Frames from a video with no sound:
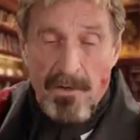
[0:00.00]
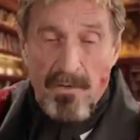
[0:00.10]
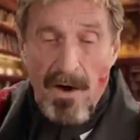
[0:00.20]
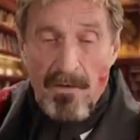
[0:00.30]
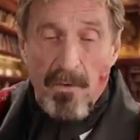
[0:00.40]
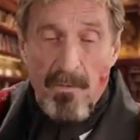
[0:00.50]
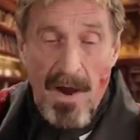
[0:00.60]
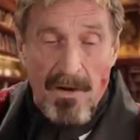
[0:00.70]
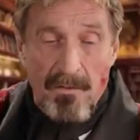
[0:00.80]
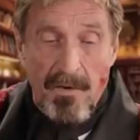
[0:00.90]
trial for
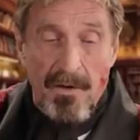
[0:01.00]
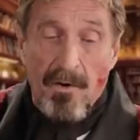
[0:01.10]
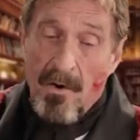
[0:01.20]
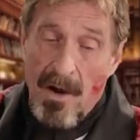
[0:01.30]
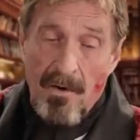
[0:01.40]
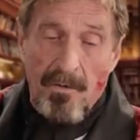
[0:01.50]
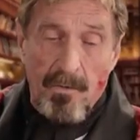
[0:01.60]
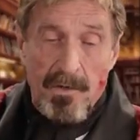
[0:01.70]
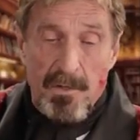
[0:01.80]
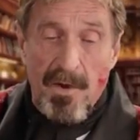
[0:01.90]
McAfee, or
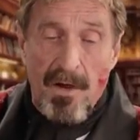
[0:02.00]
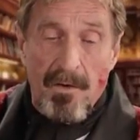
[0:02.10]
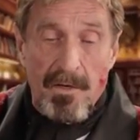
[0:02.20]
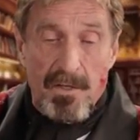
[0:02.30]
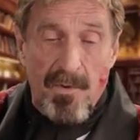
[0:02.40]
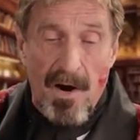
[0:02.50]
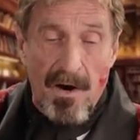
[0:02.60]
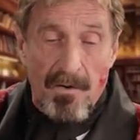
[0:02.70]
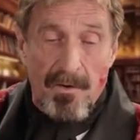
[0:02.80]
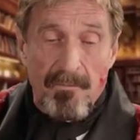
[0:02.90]
however it's spelled,
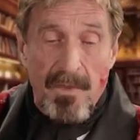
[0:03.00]
expired.